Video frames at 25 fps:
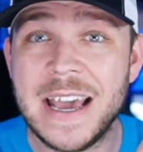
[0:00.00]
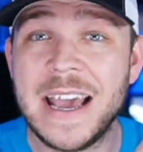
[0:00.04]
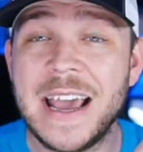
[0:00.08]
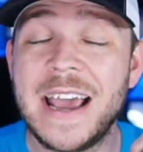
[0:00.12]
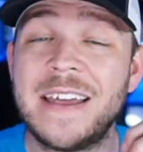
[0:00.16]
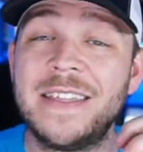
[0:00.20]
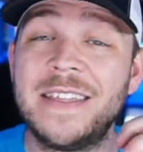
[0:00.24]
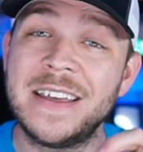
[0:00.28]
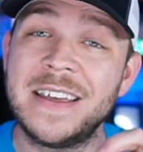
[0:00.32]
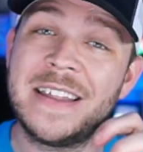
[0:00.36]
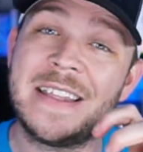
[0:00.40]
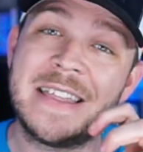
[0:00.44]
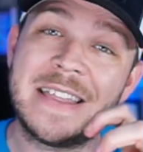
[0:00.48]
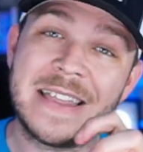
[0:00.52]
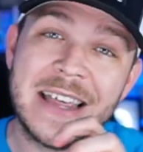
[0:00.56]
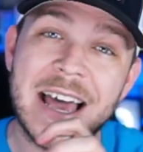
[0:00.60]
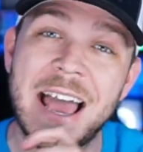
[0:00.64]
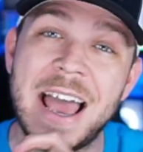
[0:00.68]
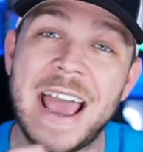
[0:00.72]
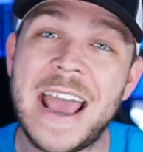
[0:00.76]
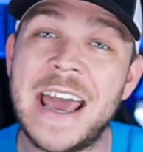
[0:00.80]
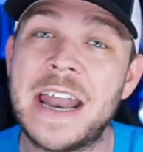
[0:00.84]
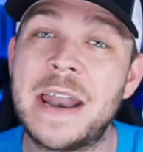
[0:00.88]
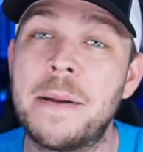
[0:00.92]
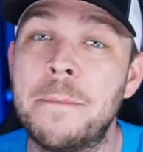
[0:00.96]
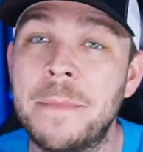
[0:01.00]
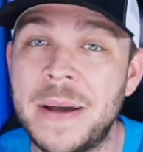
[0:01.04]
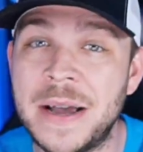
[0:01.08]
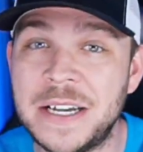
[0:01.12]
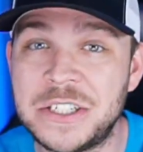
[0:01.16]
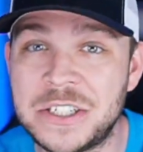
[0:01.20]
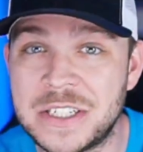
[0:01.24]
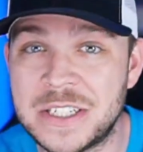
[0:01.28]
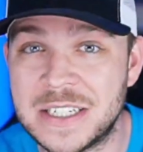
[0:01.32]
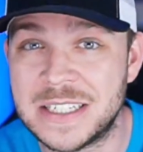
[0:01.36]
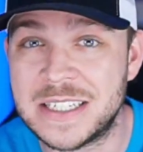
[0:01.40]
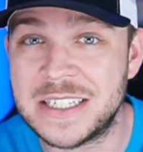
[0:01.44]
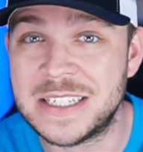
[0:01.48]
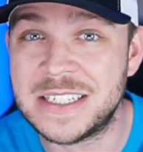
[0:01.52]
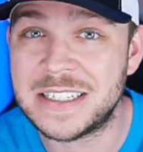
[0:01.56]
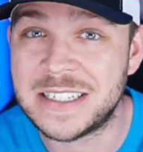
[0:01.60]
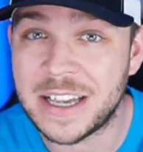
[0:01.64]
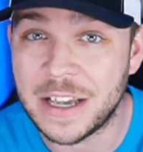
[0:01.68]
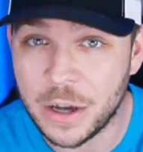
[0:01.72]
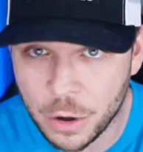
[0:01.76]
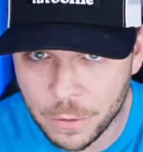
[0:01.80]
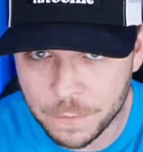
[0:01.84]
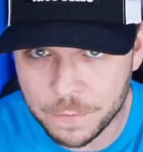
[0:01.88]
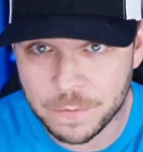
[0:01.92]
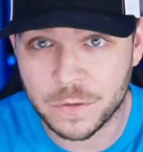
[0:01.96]
And then the animation
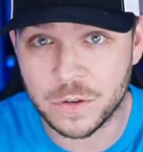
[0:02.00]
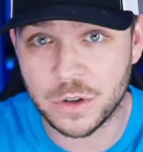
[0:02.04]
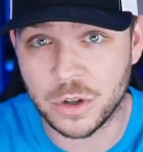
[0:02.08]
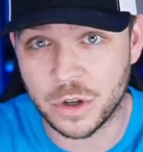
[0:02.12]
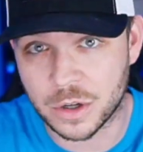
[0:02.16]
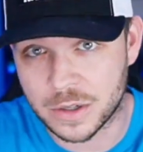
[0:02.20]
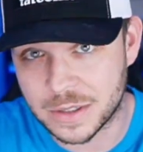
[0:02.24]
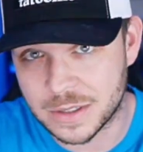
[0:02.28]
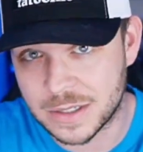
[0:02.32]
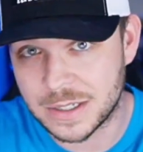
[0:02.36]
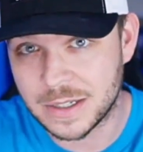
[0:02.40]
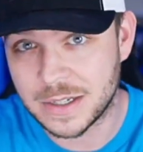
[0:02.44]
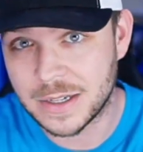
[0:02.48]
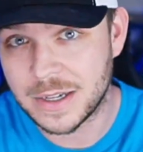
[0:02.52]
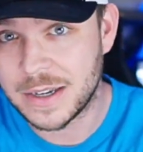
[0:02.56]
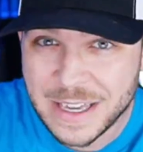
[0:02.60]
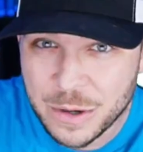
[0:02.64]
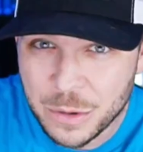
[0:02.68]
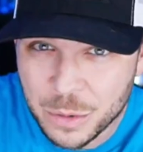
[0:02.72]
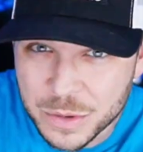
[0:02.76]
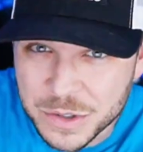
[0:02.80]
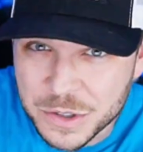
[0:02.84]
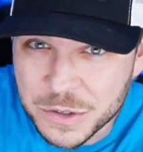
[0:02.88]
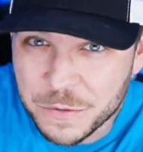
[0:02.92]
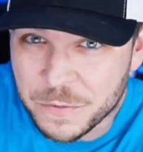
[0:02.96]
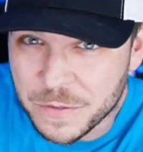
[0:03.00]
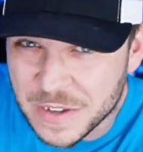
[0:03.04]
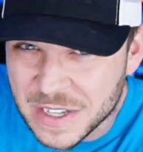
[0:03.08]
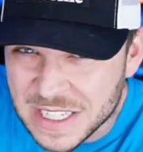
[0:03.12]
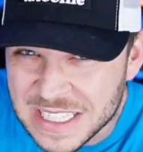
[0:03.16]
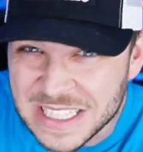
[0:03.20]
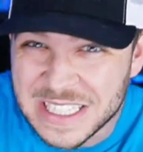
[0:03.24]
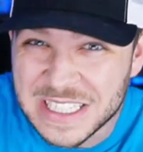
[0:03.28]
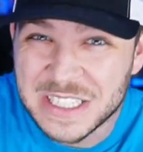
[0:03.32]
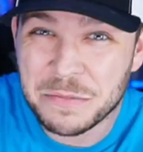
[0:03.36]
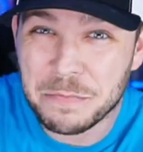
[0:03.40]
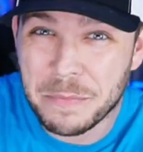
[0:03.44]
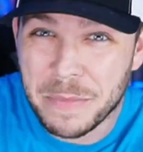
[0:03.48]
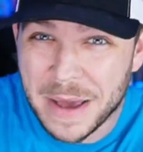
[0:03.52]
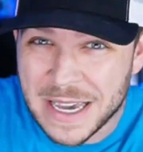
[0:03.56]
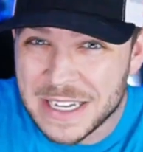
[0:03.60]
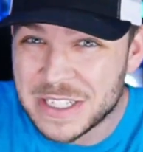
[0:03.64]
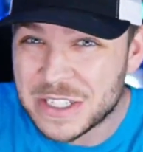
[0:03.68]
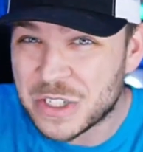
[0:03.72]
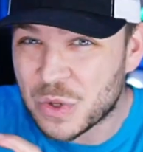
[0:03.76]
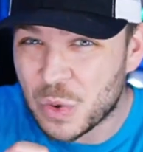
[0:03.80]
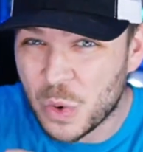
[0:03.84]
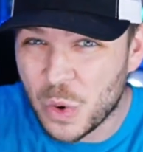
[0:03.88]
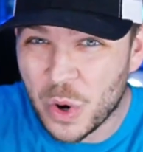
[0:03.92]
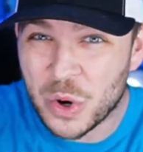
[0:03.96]
itself looked like it was
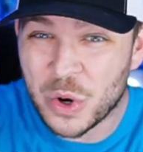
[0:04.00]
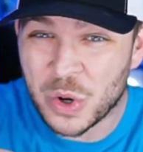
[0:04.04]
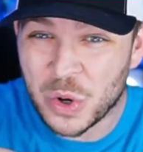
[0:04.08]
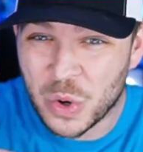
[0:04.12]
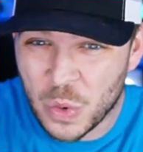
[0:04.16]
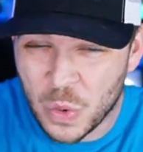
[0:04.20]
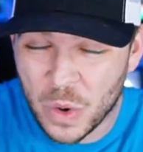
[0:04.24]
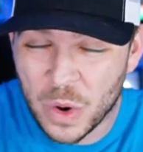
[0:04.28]
physics-based, quote